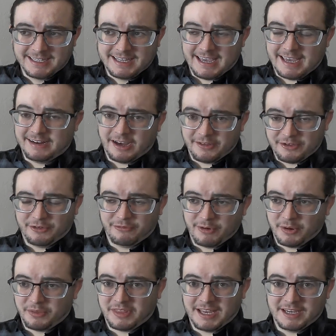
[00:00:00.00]
and other
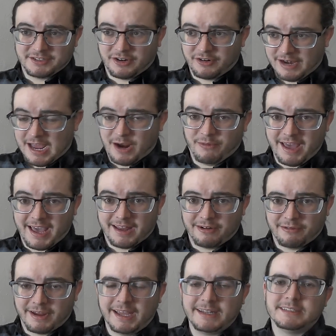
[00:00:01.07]
road things are now red,
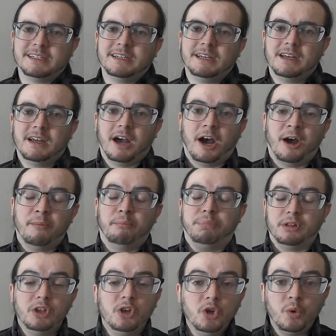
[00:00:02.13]
right?
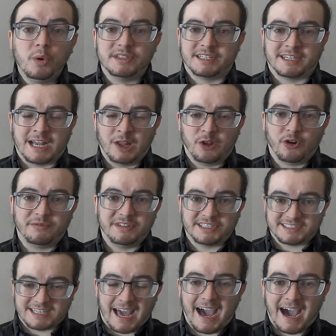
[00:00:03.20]
Blue is the color of the
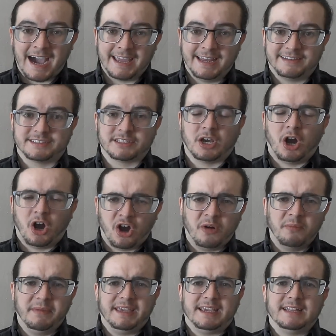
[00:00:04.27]
sky. It's
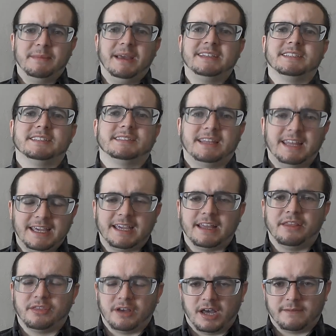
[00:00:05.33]
calming. It makes us think
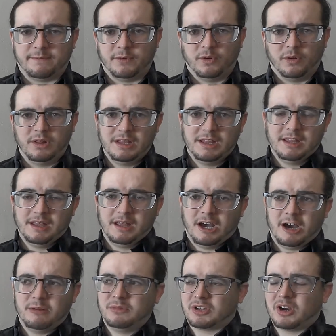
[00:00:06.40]
and thoughtful.
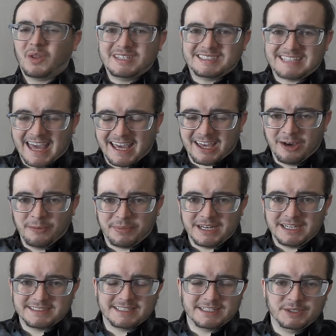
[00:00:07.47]
Look at all these tech
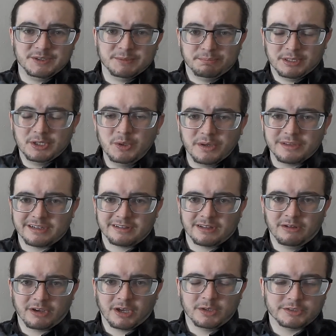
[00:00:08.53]
companies that use blue in their
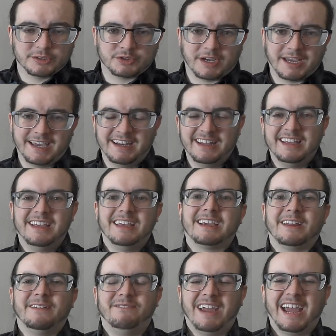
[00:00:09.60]
logos to try and
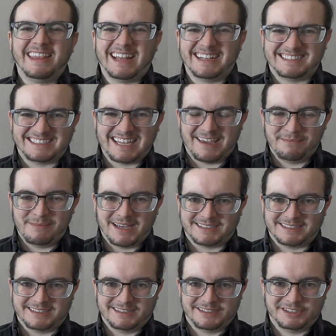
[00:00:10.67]
convey that same
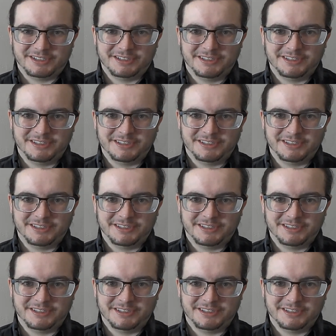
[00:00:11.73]
message.